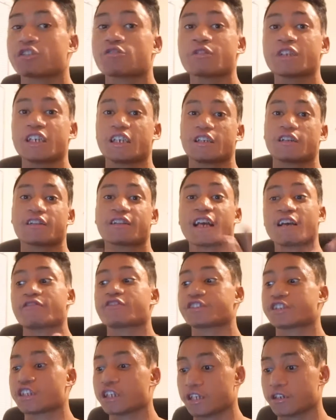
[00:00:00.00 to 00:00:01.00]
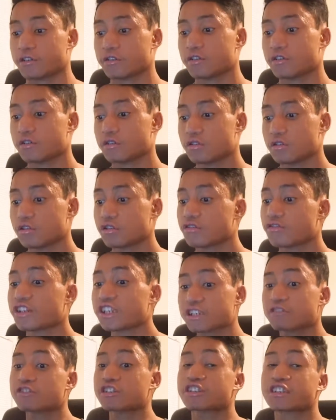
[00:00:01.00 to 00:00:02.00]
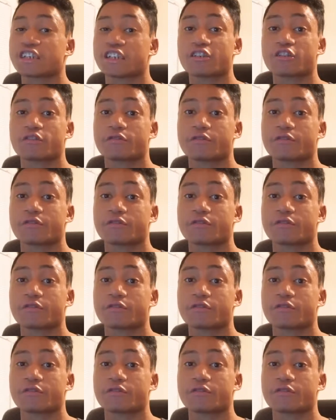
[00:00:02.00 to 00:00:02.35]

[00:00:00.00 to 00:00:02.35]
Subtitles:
sweet. That was good. This looks good